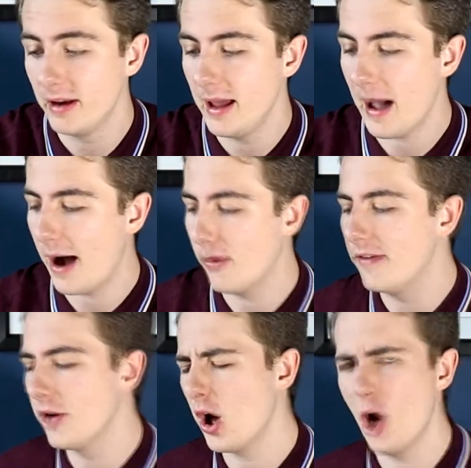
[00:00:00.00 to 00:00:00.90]
in it.
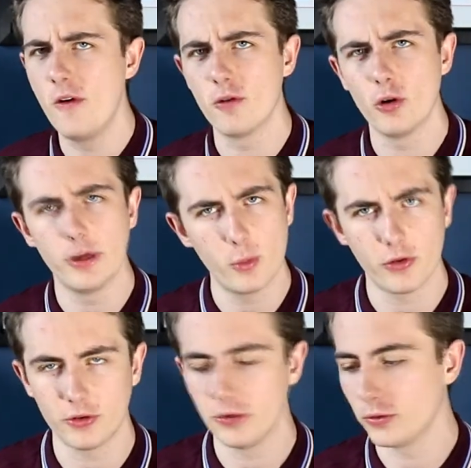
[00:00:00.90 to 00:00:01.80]
However, overall, it
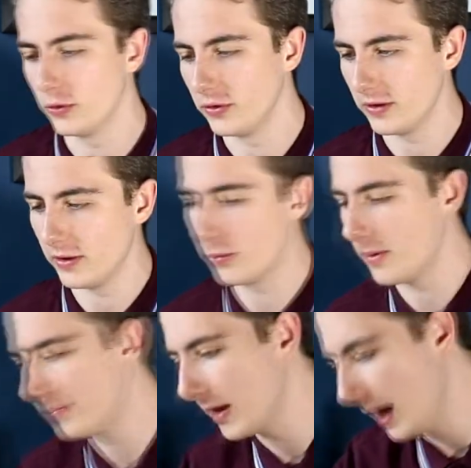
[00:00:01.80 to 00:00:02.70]
wasn't as good as this one
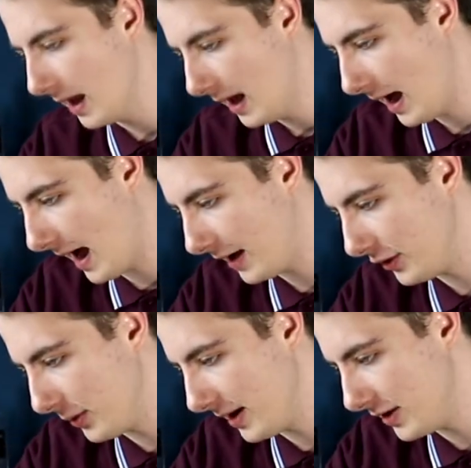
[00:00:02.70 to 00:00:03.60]
at
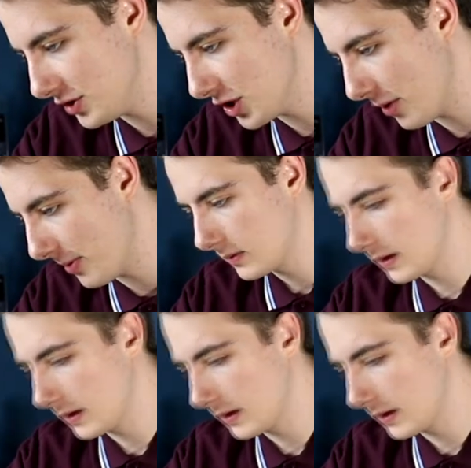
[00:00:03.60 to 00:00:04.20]
doing its job.